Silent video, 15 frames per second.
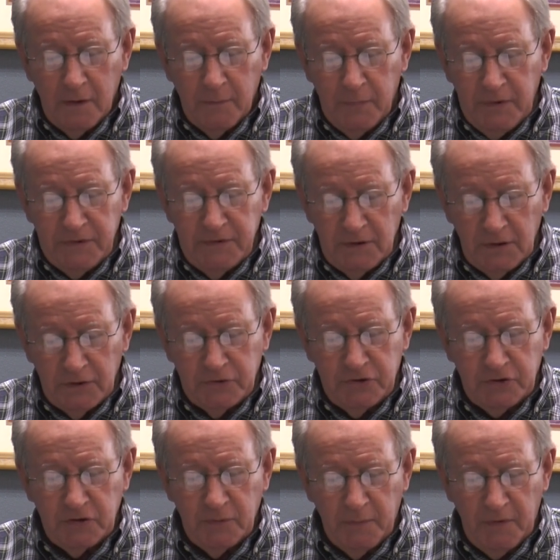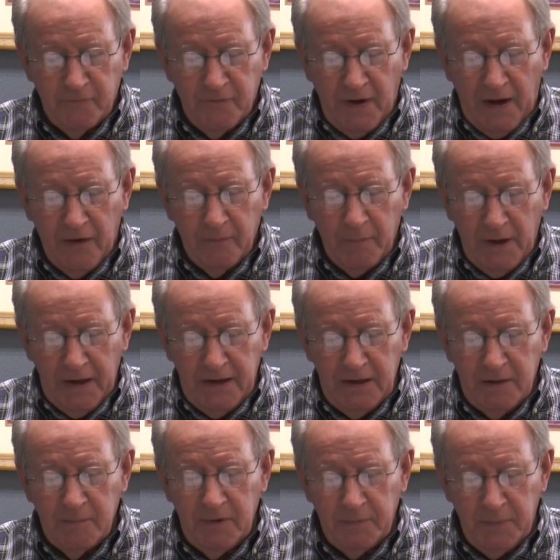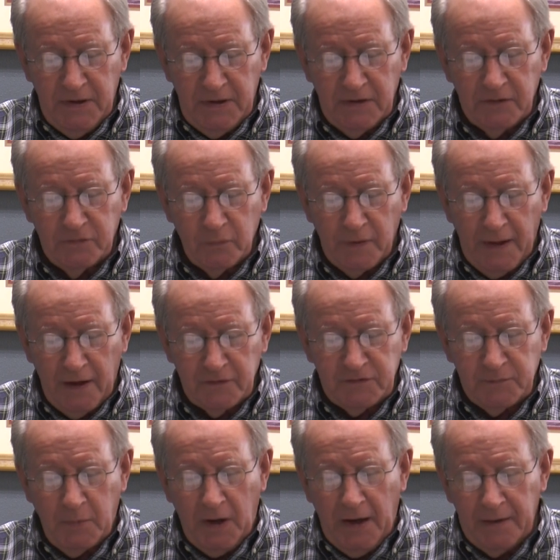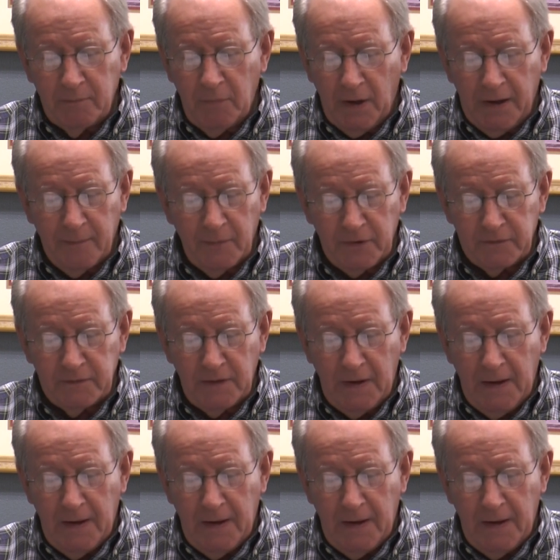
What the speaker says: be diligent to be found by him in peace, without spot and blameless.